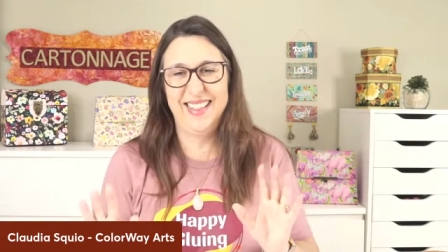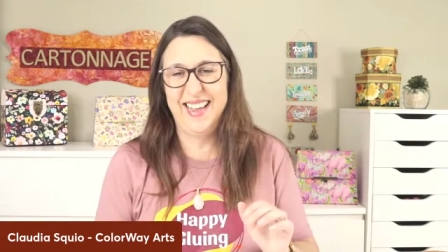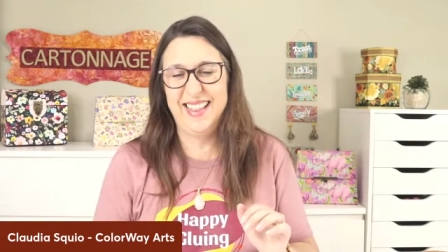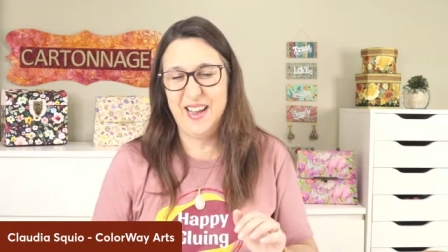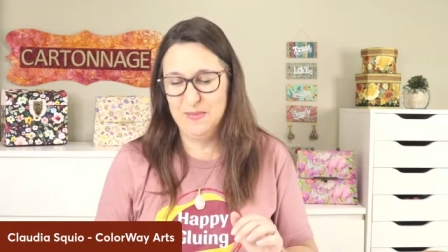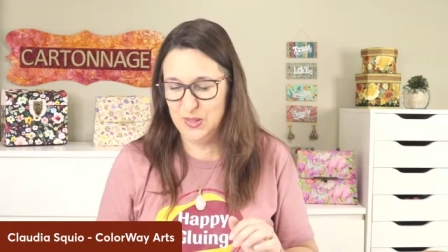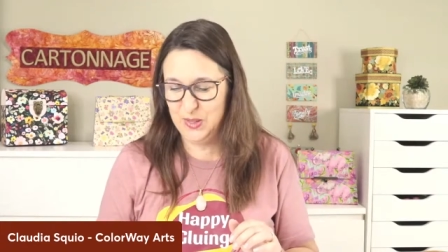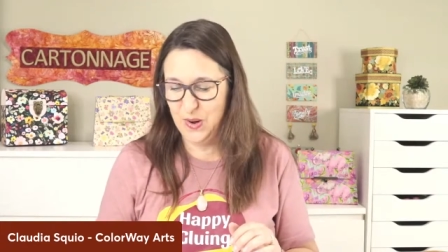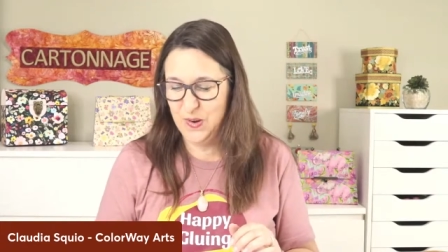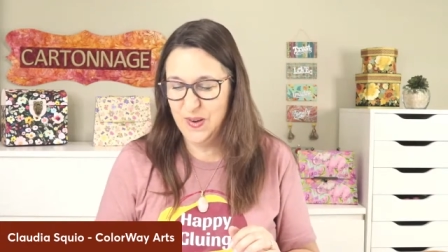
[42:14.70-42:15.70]
And then I'm
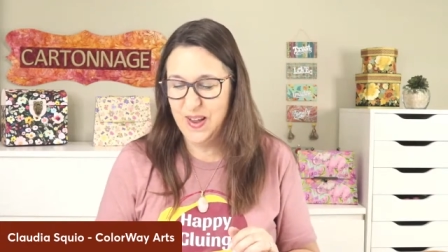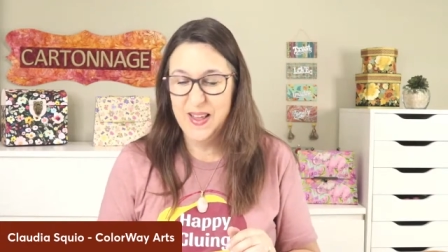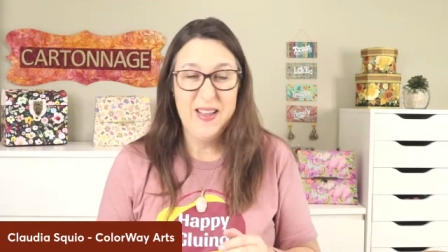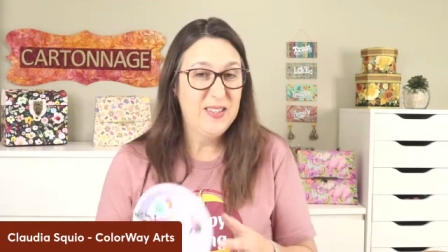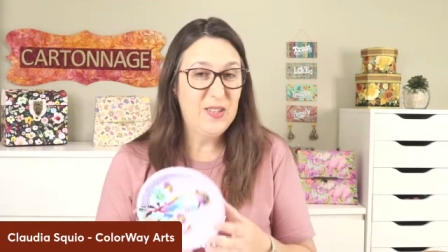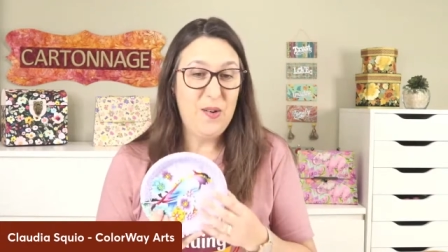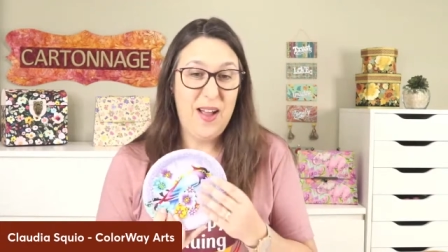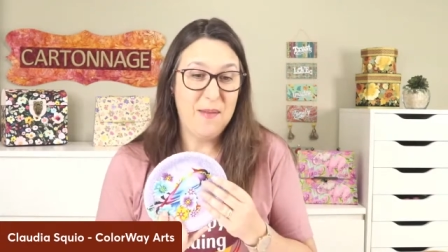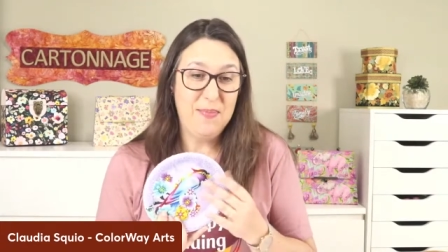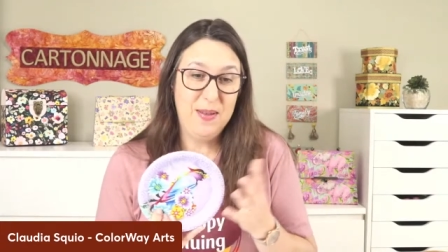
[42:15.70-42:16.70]
so,
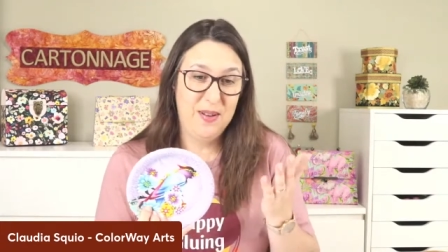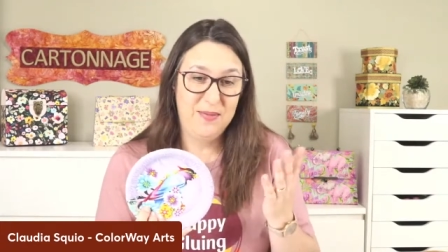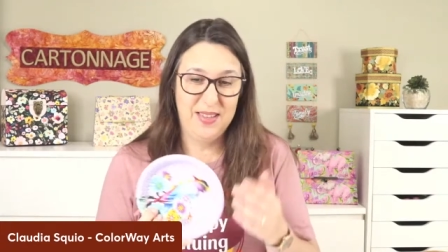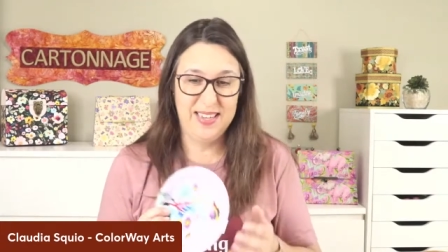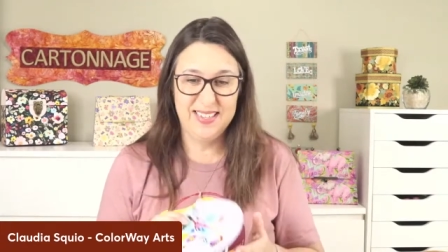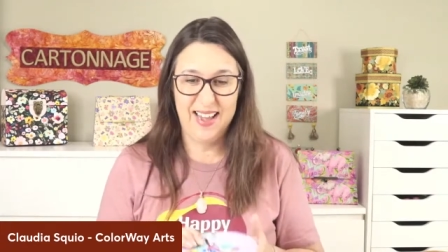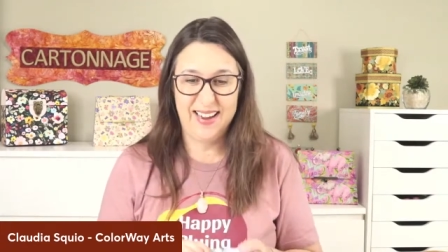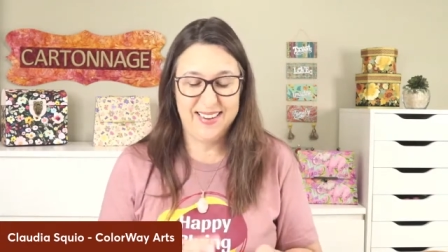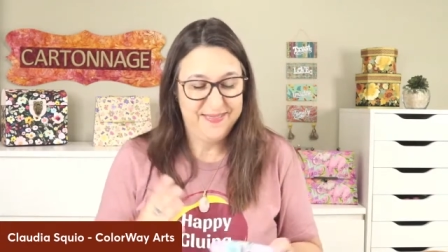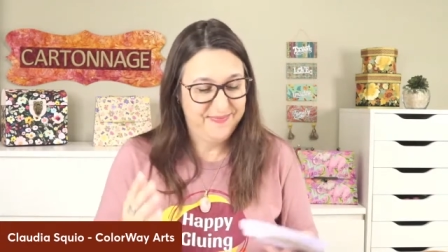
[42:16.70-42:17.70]
so happy with this.
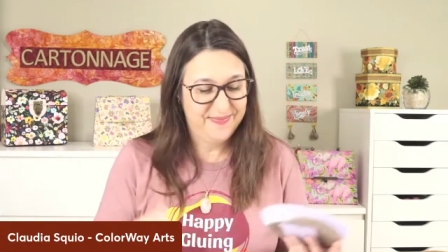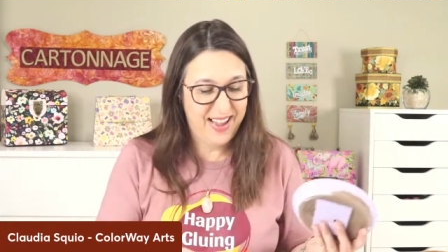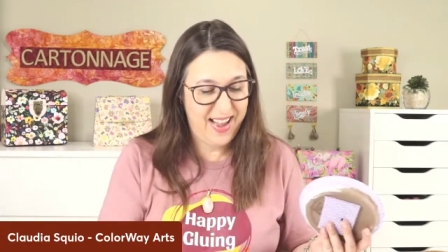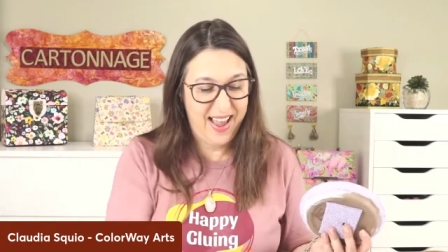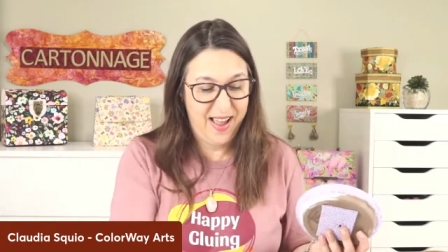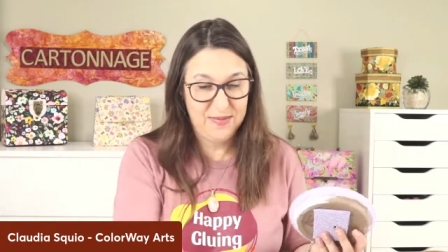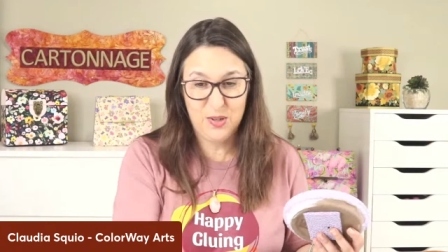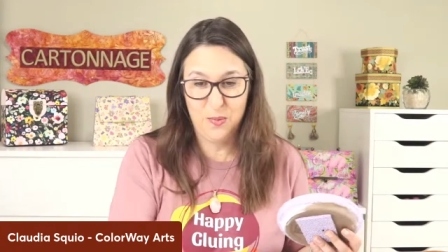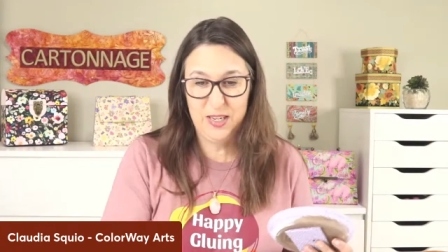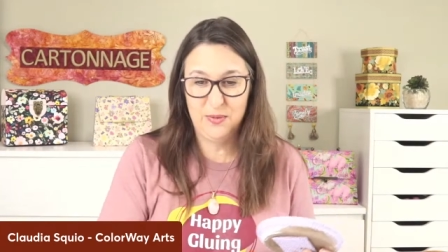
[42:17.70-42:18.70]
Like, I have
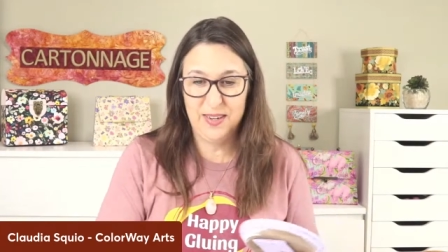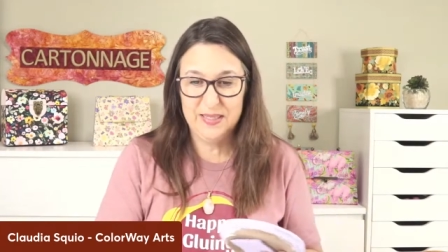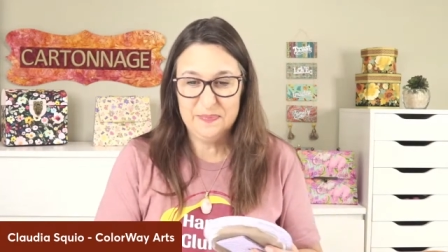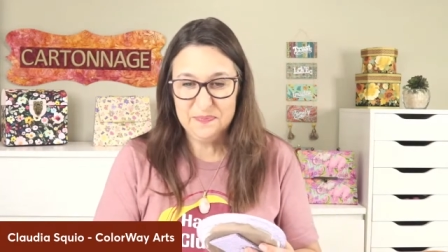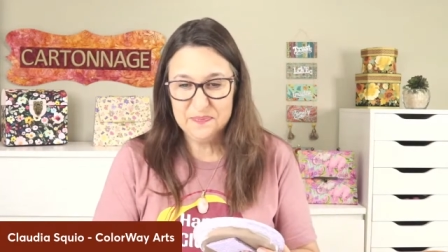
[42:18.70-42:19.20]
so much fun.